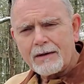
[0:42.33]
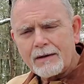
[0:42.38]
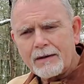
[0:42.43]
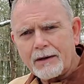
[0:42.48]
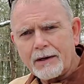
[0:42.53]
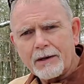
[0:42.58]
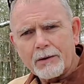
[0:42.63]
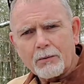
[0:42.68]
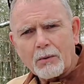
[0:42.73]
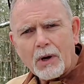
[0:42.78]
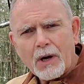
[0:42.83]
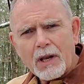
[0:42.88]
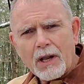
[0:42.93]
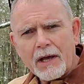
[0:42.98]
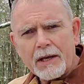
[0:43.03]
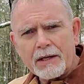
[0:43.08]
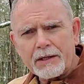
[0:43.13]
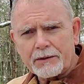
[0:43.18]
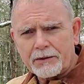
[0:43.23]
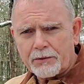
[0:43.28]
And while
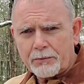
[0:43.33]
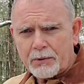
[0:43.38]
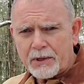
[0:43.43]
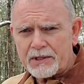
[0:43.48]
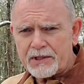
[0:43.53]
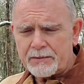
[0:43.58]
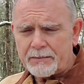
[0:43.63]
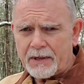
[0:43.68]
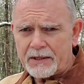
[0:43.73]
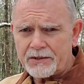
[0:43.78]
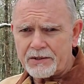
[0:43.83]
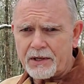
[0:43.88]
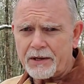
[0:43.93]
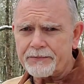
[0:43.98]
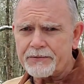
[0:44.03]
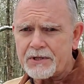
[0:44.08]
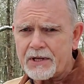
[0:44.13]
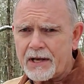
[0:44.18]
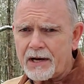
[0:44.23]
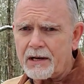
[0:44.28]
I get the rest of my stuff
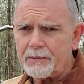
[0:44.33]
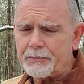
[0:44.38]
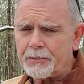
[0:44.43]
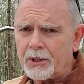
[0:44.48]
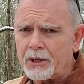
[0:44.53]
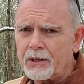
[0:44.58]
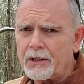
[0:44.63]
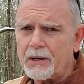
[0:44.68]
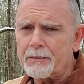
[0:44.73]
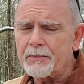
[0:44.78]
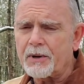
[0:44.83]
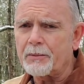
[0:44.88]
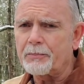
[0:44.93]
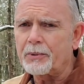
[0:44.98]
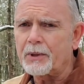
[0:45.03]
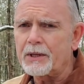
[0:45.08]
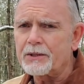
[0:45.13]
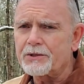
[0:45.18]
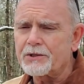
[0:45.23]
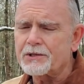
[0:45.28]
set up here, I'm going to
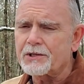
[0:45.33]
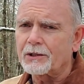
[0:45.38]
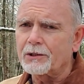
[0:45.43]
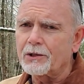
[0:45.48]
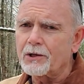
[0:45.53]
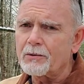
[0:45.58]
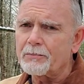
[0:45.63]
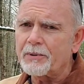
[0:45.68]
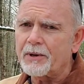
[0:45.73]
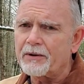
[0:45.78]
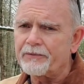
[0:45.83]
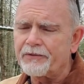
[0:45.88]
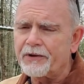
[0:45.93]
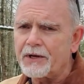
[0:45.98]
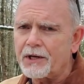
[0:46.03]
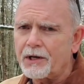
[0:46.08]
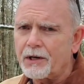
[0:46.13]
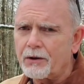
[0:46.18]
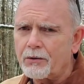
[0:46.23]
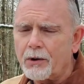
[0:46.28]
play just a little bit of
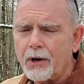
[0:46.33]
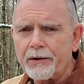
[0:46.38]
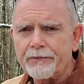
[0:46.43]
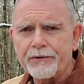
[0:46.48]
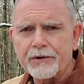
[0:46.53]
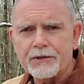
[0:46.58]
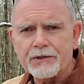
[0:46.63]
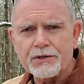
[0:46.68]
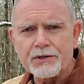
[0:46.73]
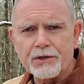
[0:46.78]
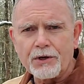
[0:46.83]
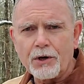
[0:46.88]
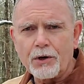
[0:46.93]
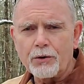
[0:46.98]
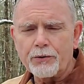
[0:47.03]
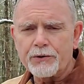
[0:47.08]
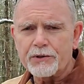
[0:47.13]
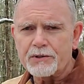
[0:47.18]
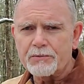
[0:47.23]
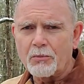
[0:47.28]
video of the
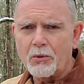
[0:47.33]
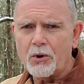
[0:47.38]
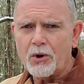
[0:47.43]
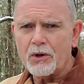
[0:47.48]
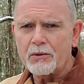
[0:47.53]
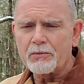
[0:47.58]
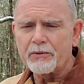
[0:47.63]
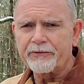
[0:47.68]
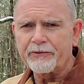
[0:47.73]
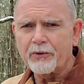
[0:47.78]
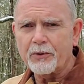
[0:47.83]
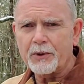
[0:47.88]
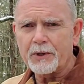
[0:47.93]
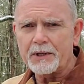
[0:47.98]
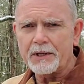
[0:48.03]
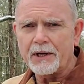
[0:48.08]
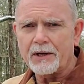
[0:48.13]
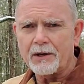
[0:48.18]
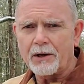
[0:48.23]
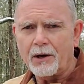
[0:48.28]
snow this morning before it
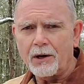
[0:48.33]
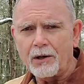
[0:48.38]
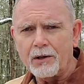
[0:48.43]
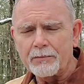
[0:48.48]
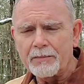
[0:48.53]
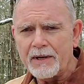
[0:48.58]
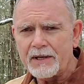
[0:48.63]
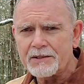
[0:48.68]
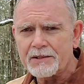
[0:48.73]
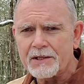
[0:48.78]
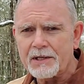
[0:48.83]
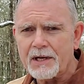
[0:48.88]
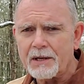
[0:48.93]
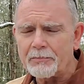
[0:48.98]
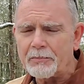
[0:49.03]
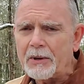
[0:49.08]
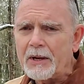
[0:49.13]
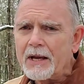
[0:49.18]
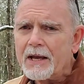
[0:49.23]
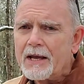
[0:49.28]
got all messed up.
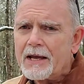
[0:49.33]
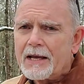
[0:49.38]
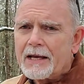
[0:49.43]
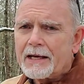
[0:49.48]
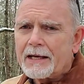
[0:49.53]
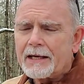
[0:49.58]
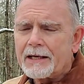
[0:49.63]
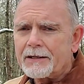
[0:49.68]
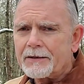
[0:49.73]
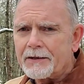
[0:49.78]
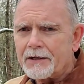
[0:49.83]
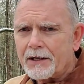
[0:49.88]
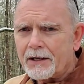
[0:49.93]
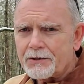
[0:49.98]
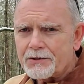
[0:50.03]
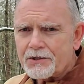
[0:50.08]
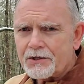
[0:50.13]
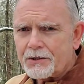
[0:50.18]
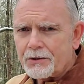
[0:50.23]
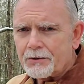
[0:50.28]
And then I'll
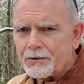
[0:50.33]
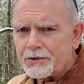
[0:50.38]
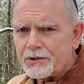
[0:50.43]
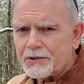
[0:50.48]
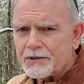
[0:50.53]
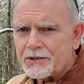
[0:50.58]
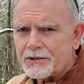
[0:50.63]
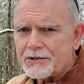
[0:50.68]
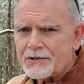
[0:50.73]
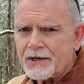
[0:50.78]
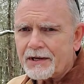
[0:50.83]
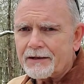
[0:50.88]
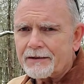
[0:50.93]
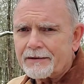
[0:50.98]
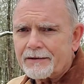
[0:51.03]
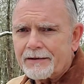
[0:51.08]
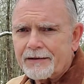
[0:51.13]
see you in just a second.